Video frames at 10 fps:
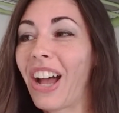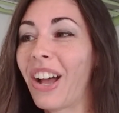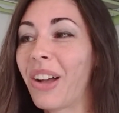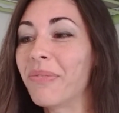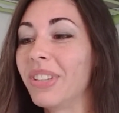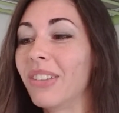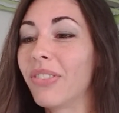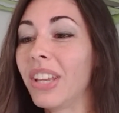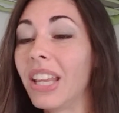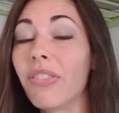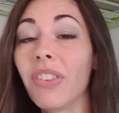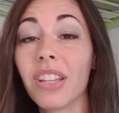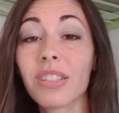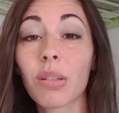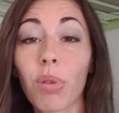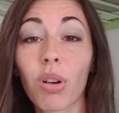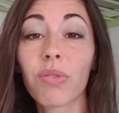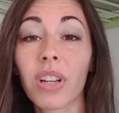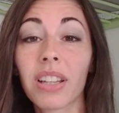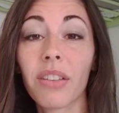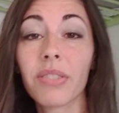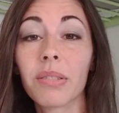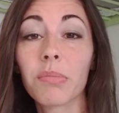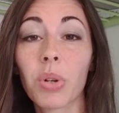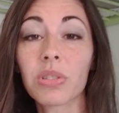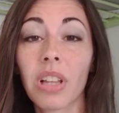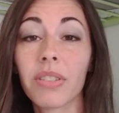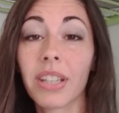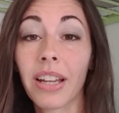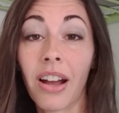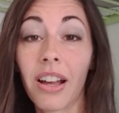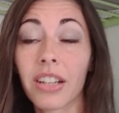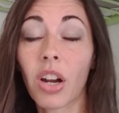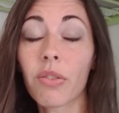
um, if, he, if He's the perfect, loving, most loving God and our